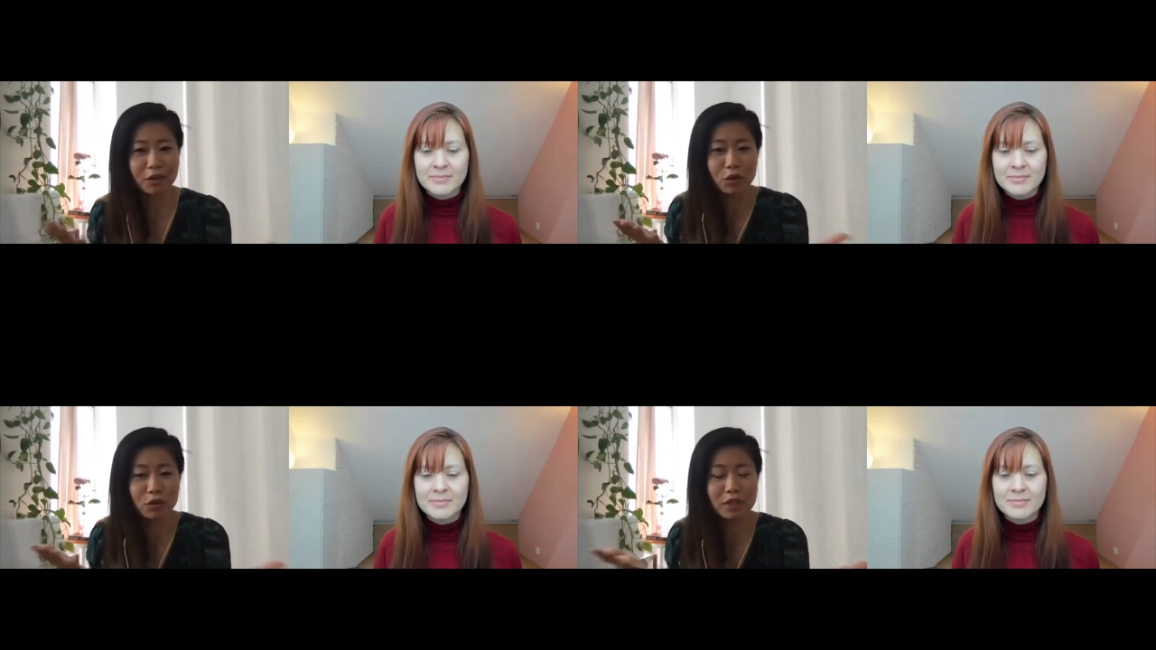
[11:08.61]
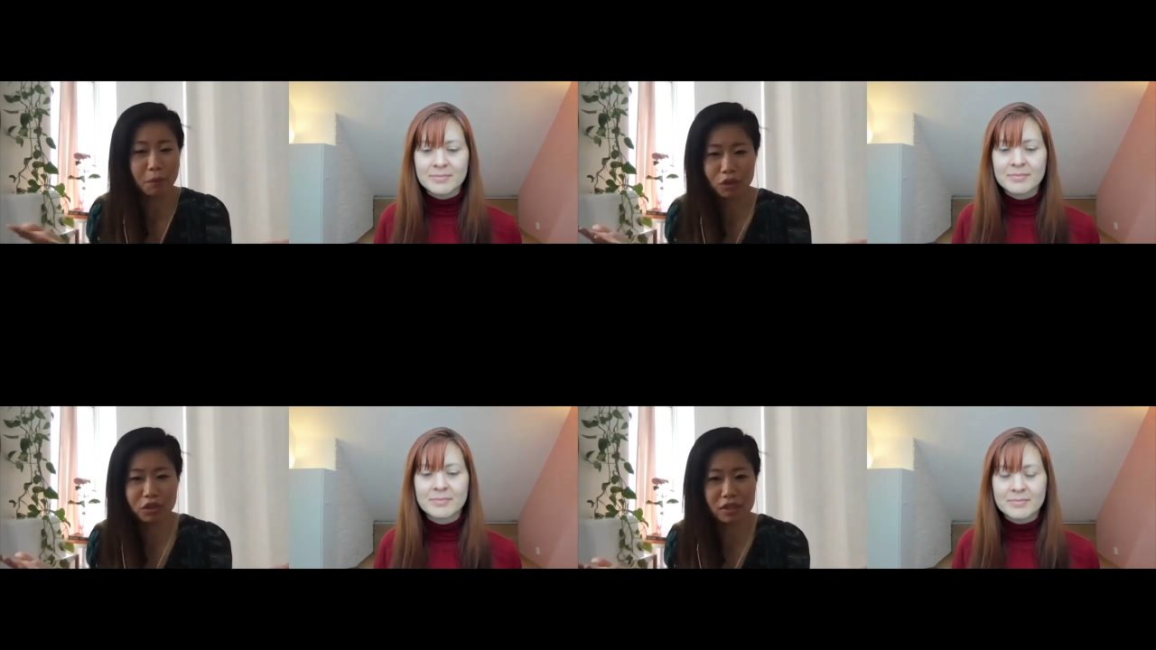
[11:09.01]

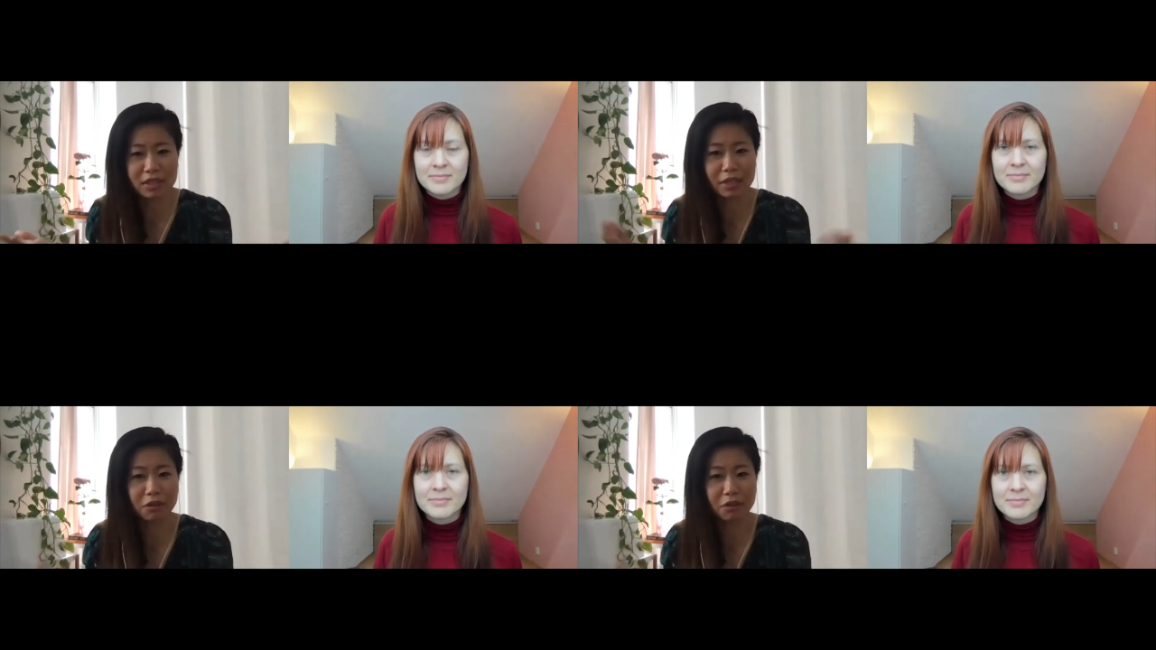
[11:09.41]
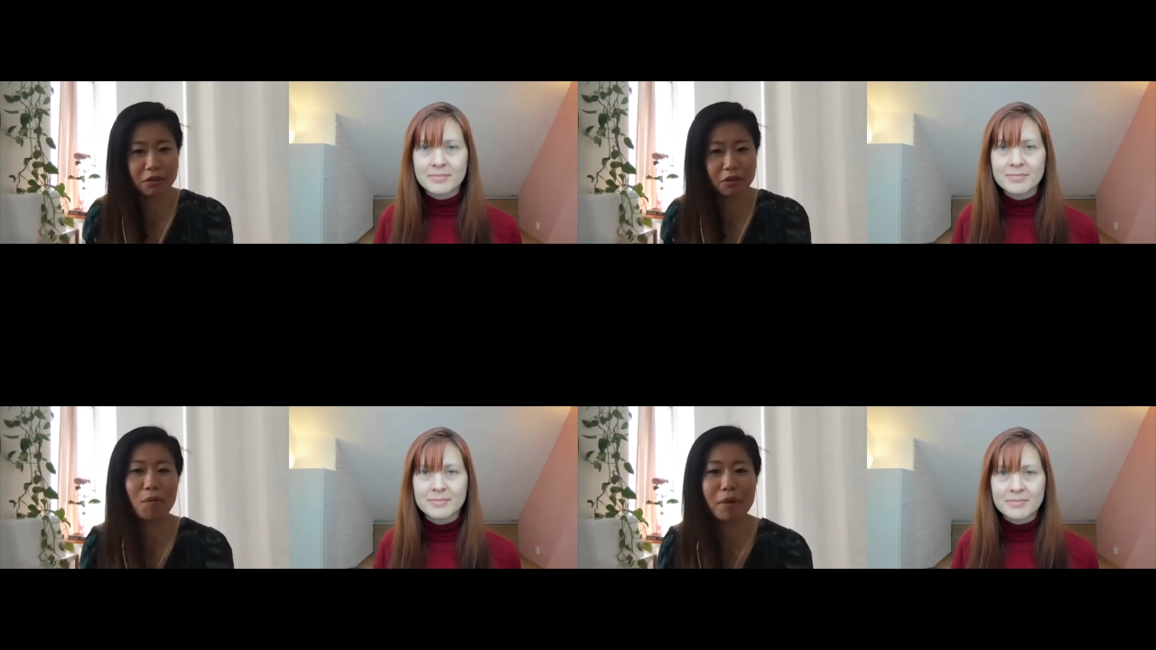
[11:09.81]
Speaker 1: subconsciously create a
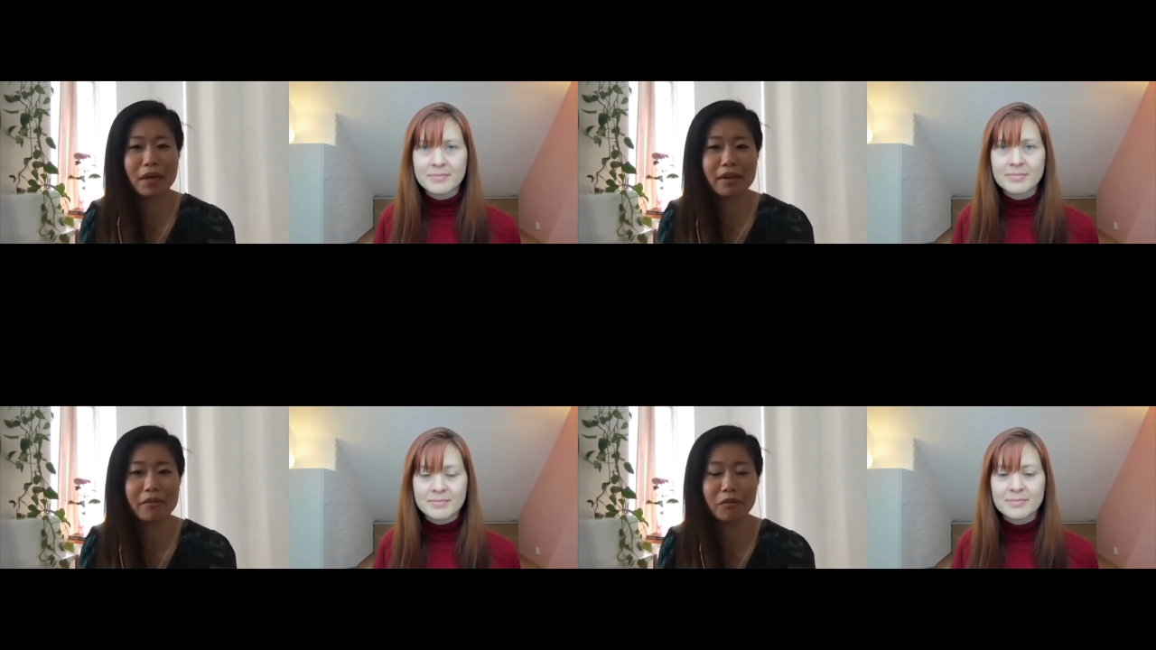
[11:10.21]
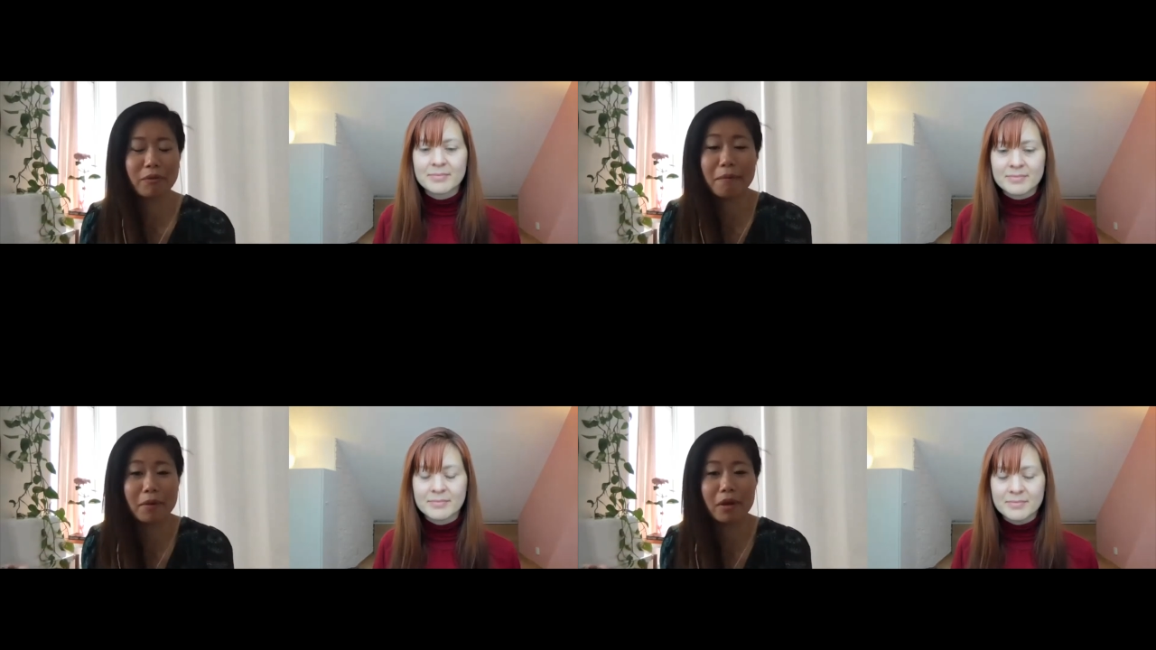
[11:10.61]
competitive
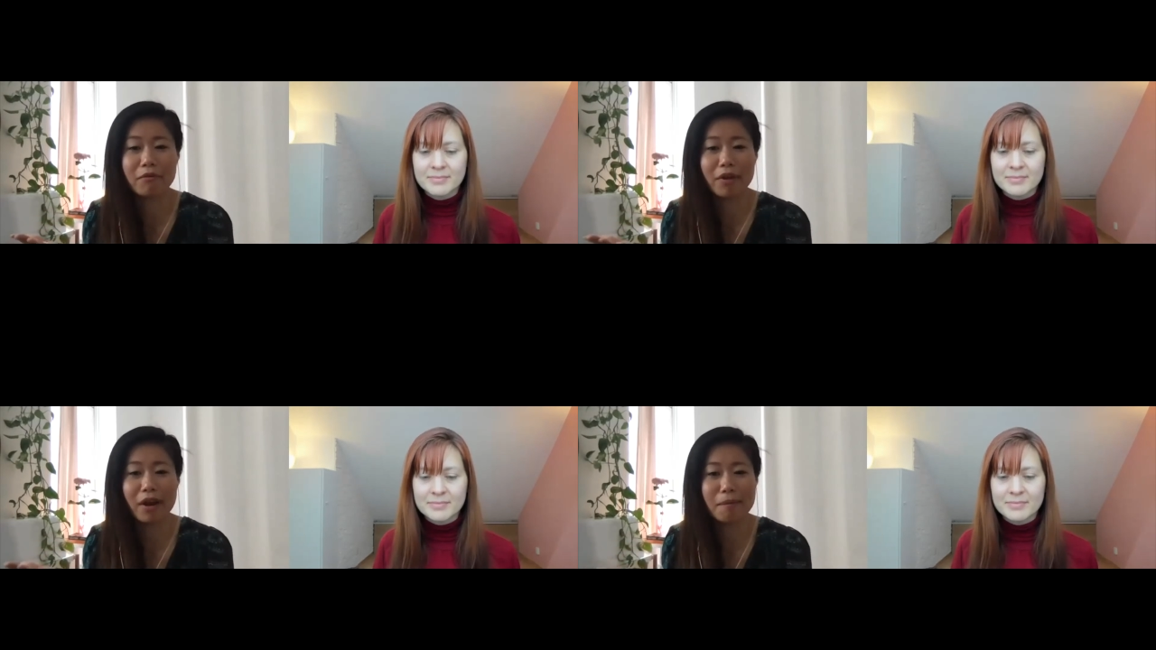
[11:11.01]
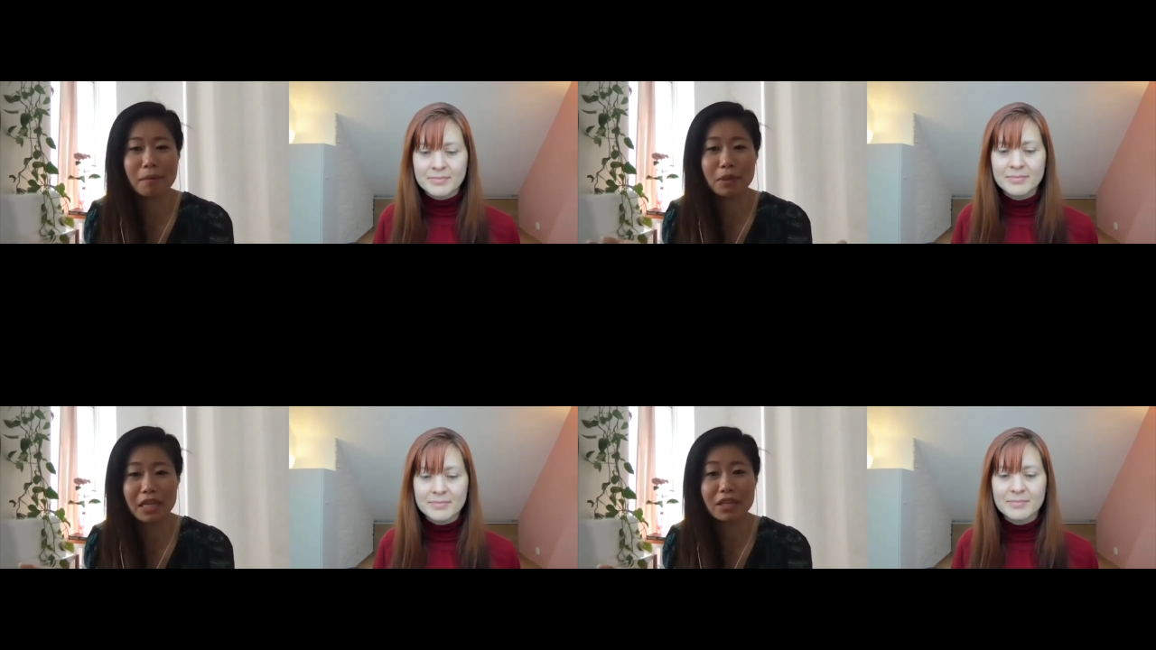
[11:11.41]
environment
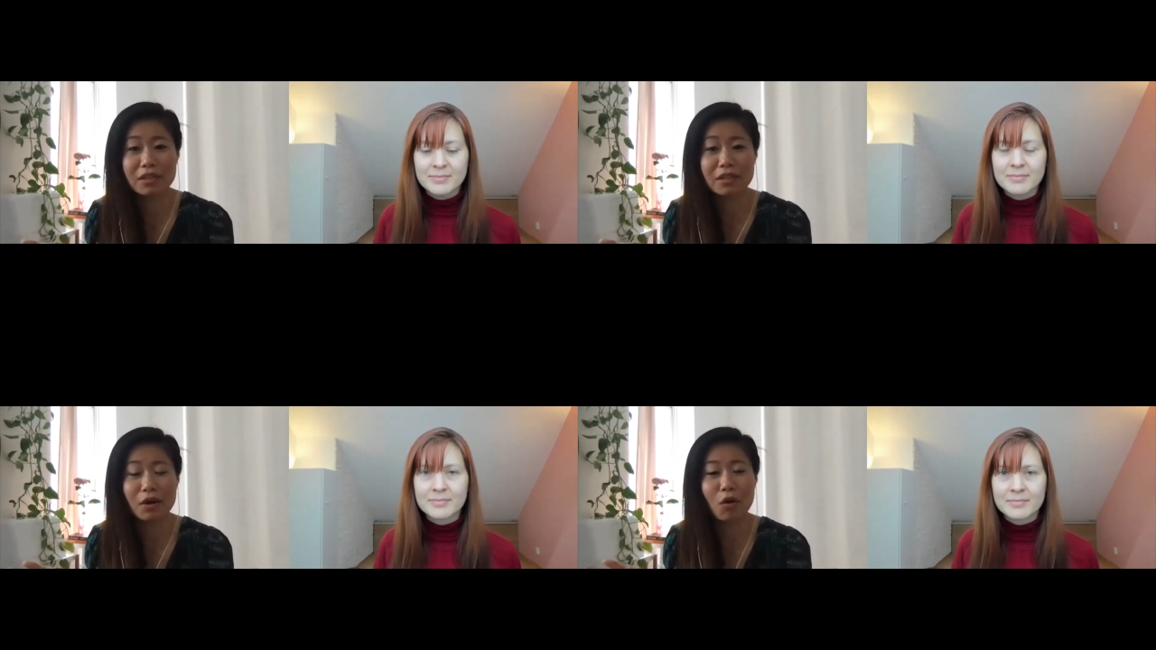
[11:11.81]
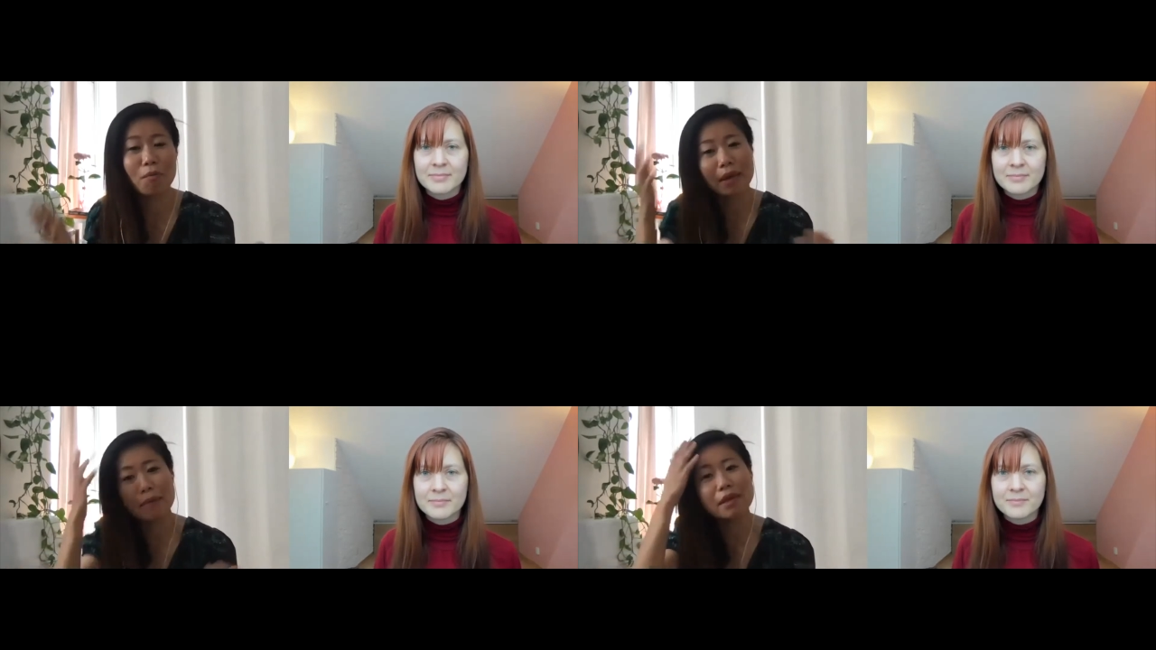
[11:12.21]
potentially. Or
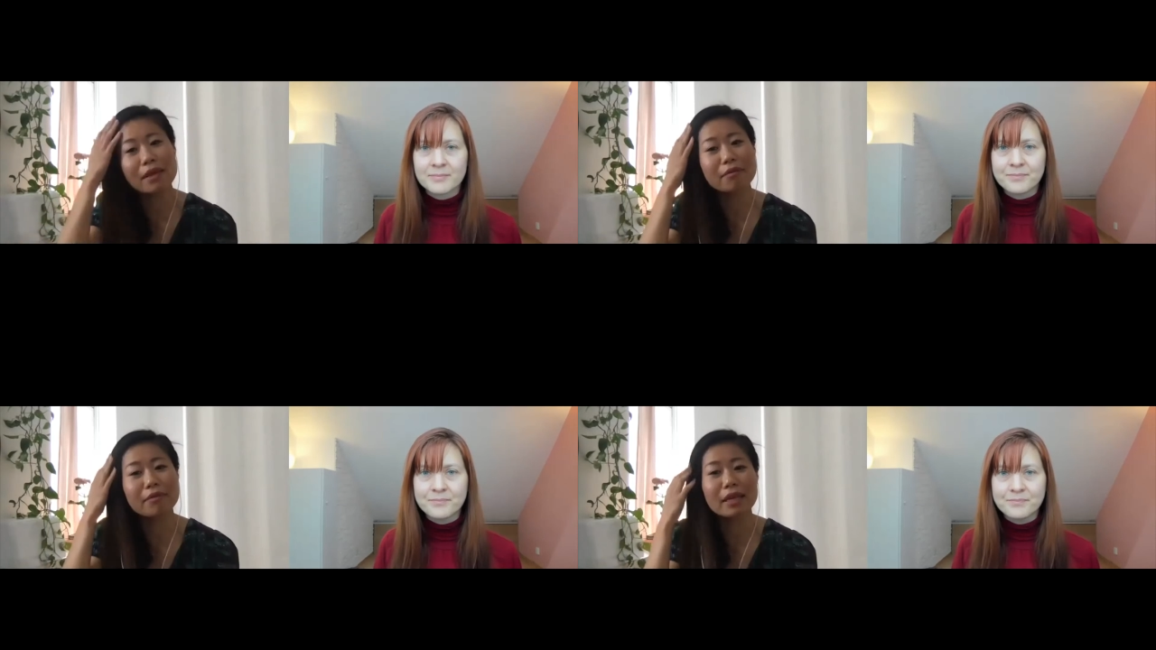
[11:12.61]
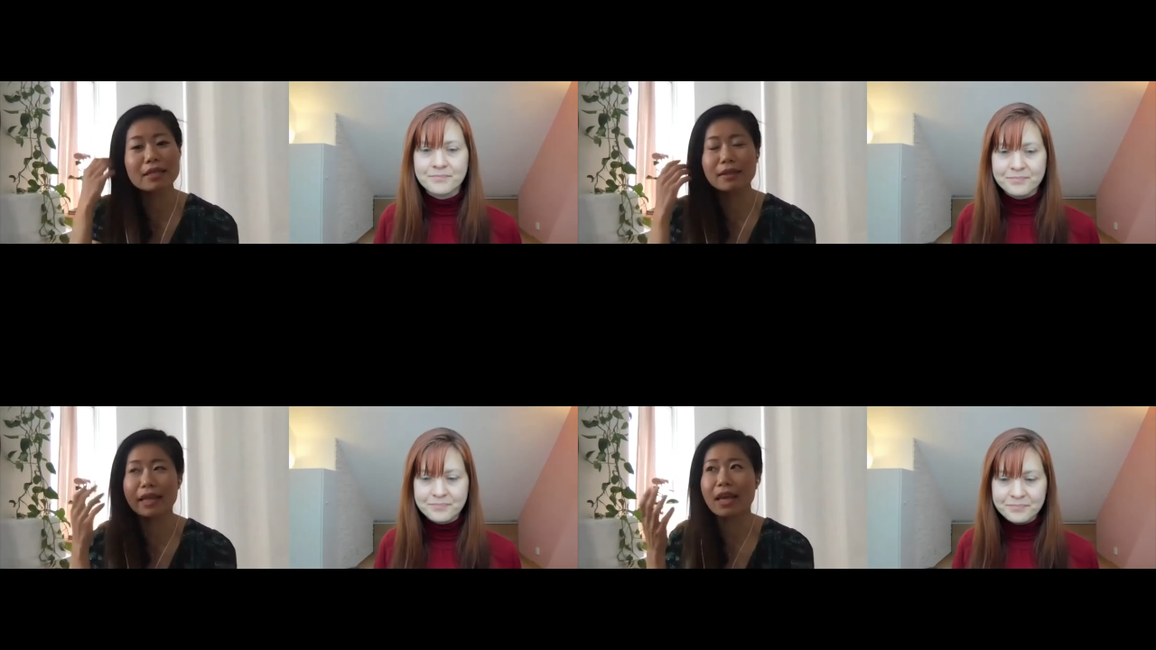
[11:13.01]
maybe if they're
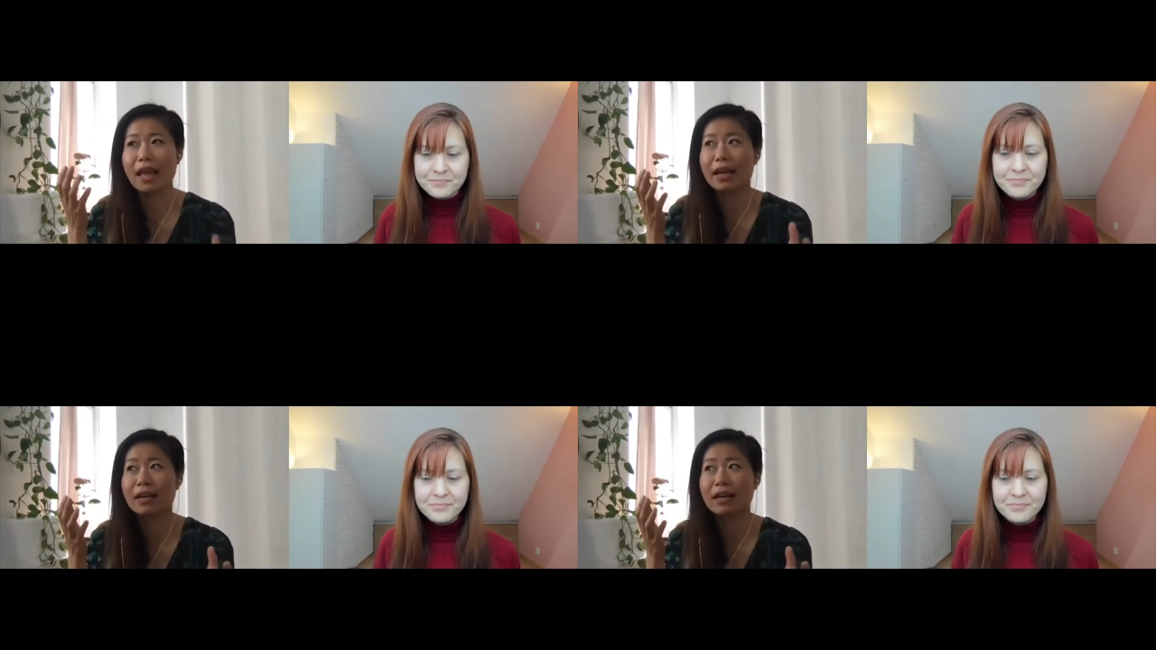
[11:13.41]
like